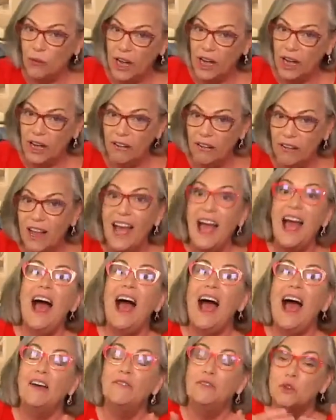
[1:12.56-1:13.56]
Well,
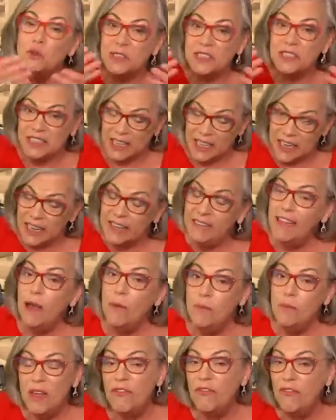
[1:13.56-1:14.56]
have you seen them
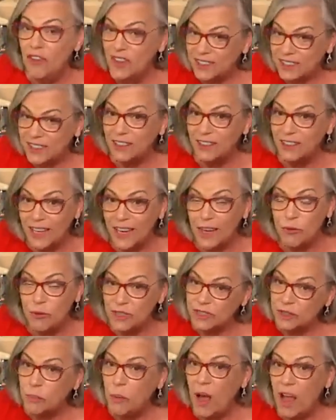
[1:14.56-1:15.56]
be fiscally
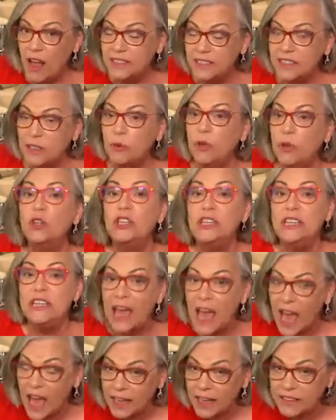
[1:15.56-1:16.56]
responsible
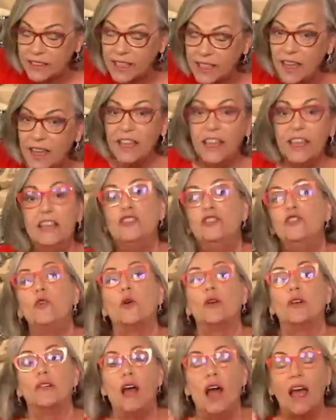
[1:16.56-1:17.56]
yet in
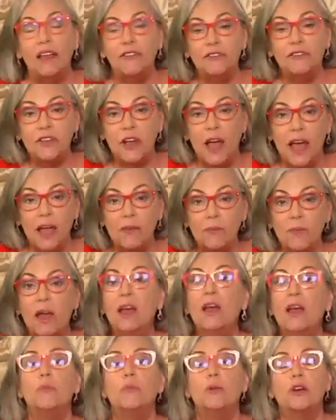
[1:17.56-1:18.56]
your lifetime?
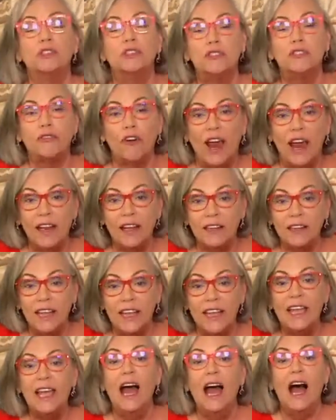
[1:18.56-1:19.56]
Because
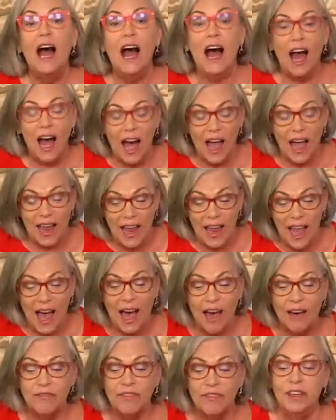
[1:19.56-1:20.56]
frankly, I
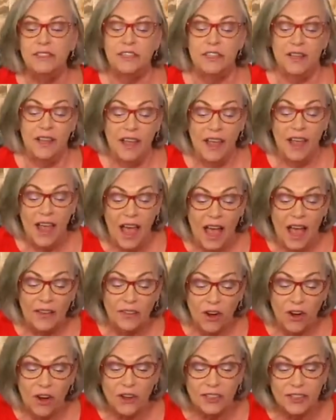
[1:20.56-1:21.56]
haven't. And
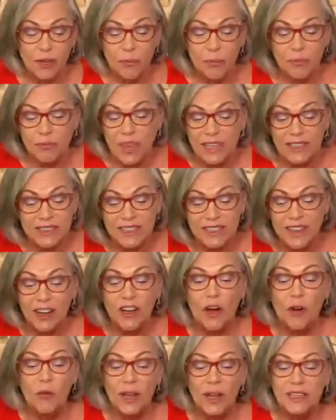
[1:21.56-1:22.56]
there are some things that
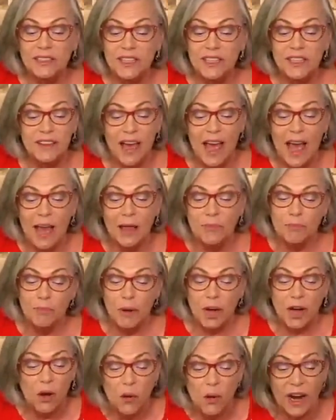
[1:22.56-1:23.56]
go into that,
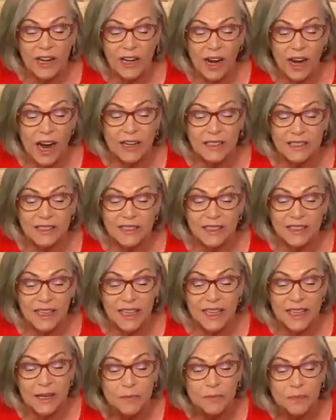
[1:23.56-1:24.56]
but quite
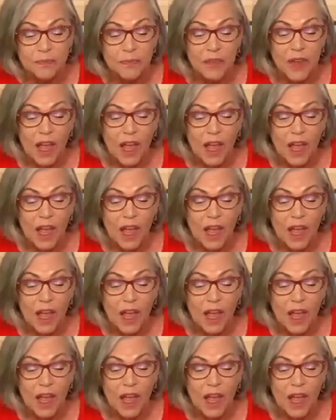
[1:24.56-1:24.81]
honestly,